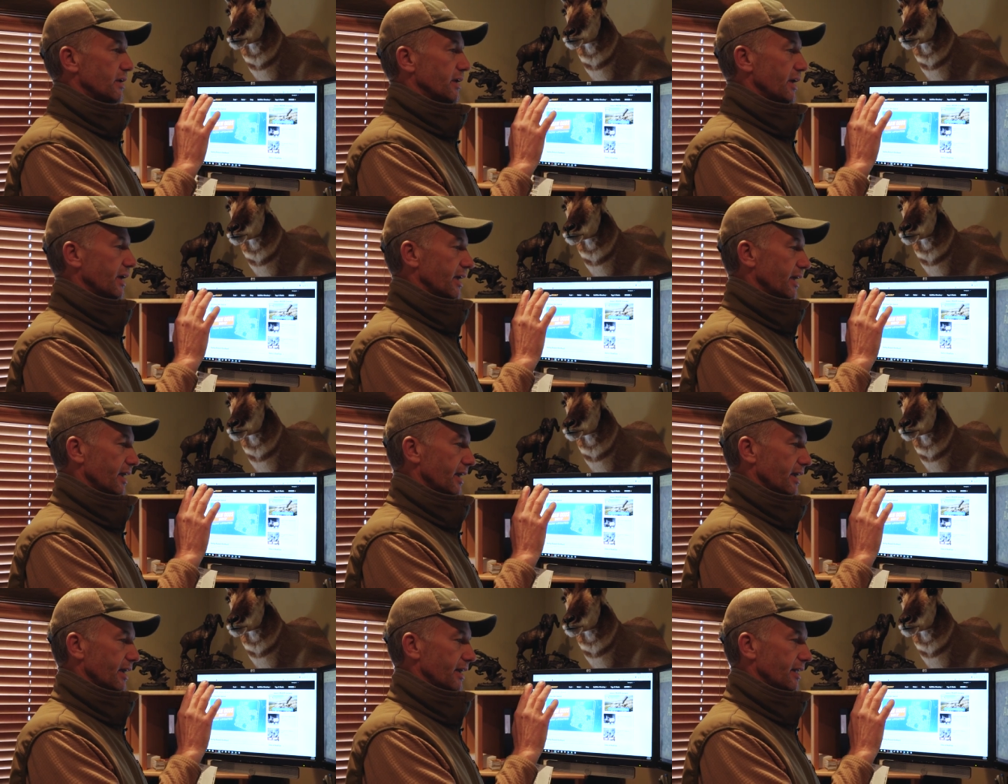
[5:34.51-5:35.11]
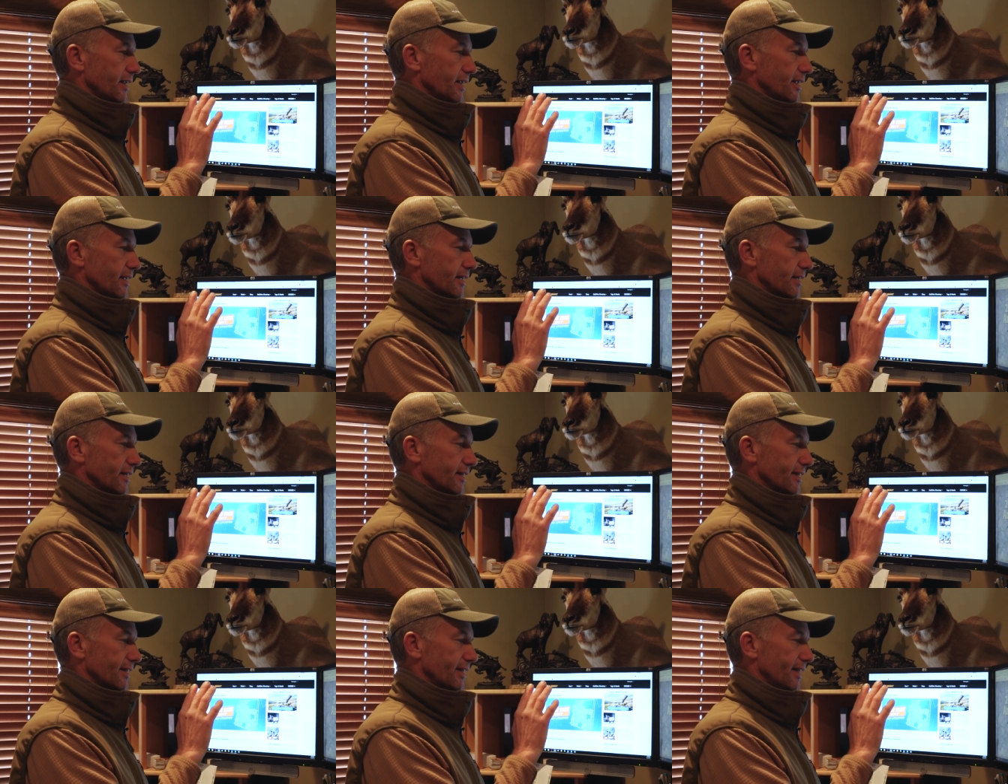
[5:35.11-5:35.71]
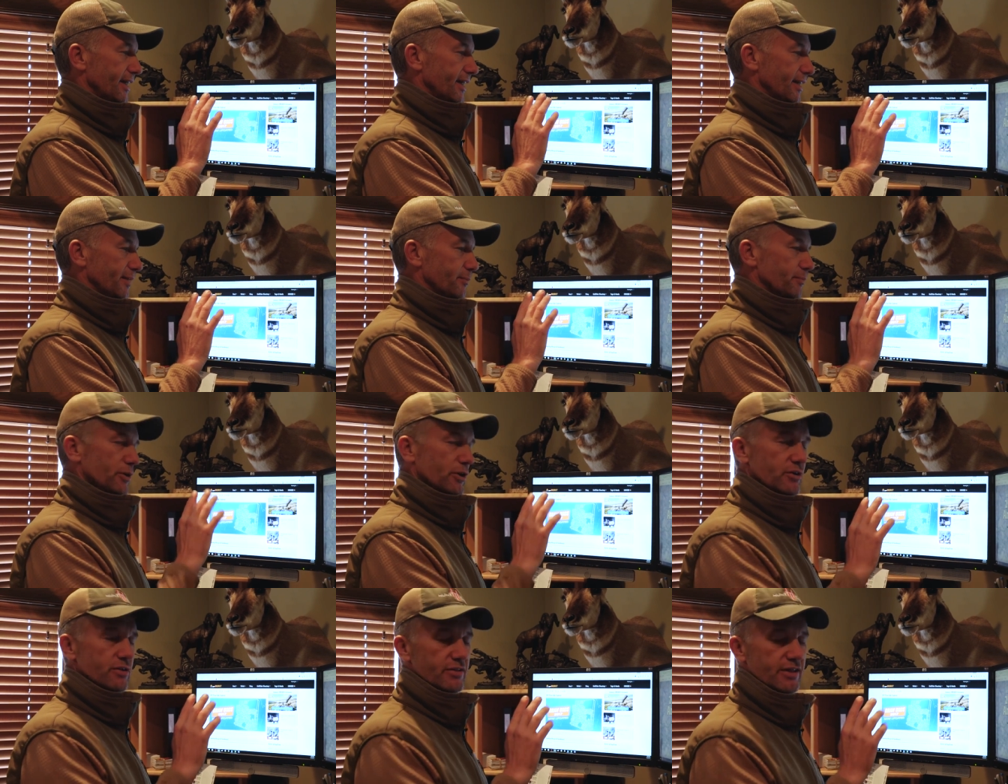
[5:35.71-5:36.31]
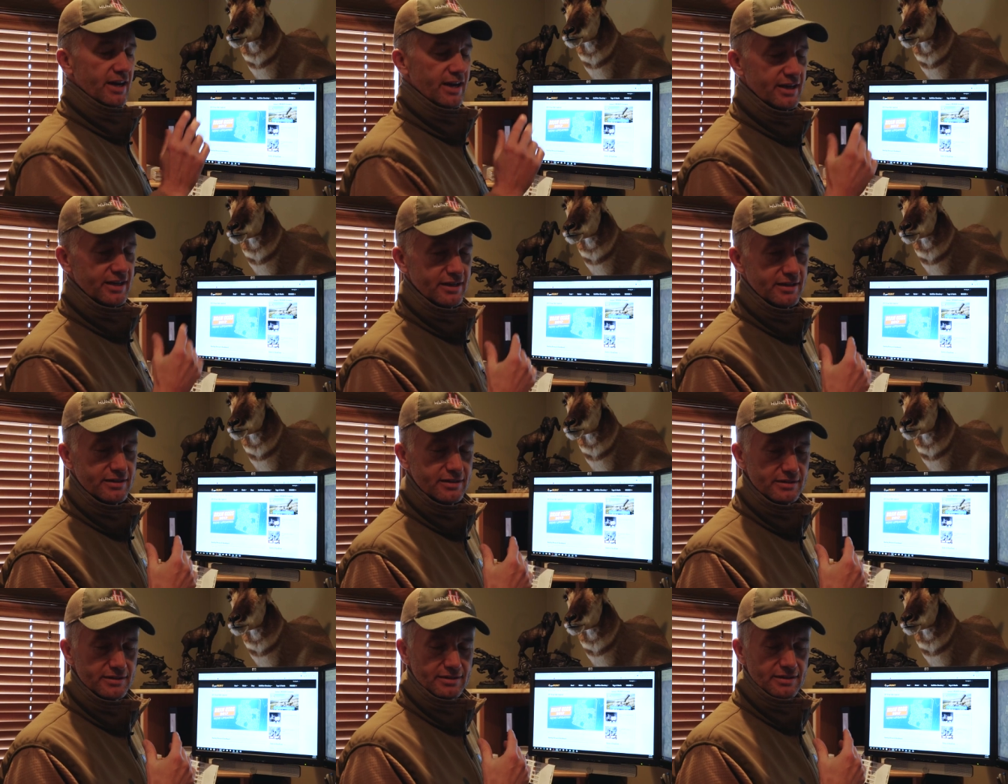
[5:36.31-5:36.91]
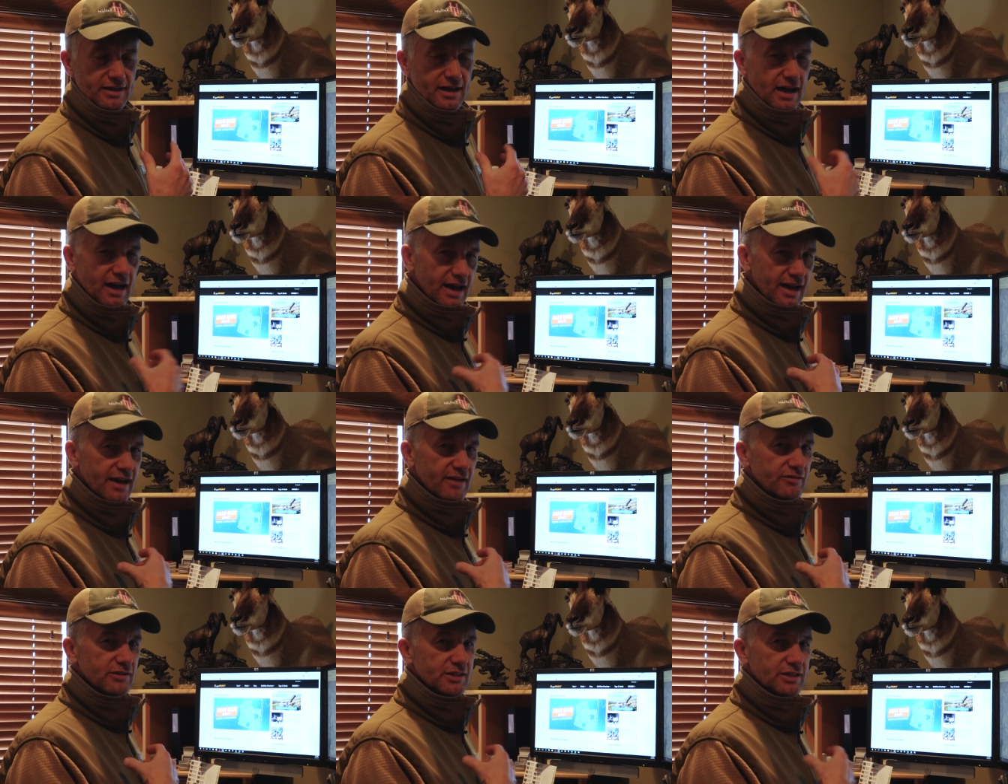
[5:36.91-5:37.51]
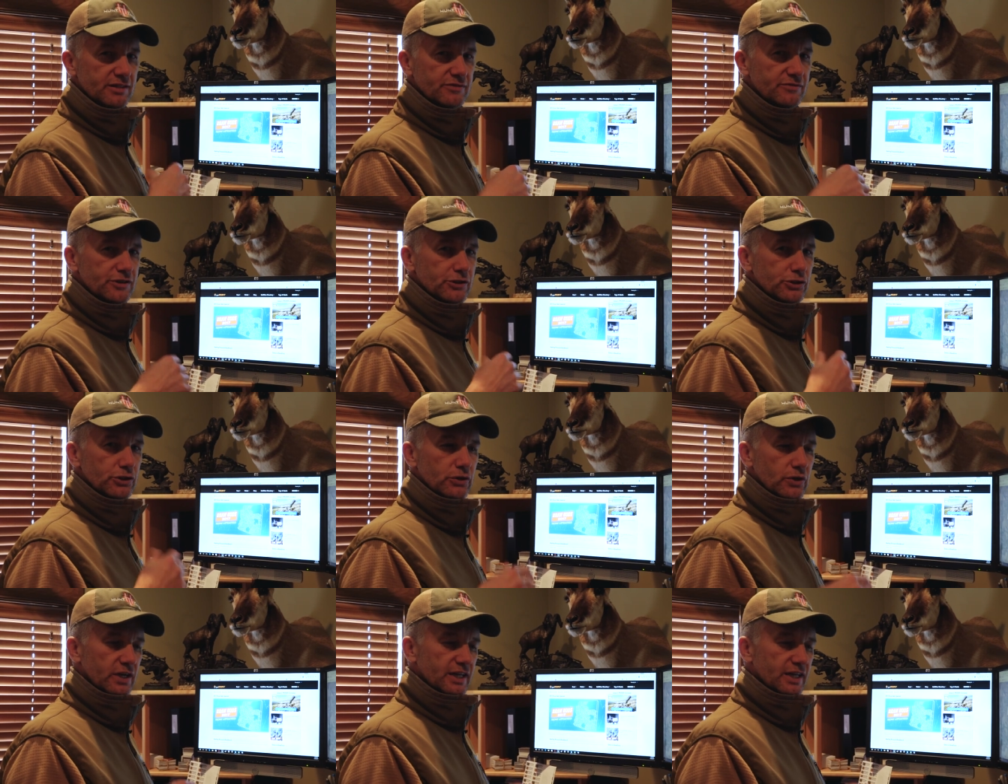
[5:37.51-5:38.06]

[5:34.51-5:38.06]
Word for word: and part of that is I have a T V show.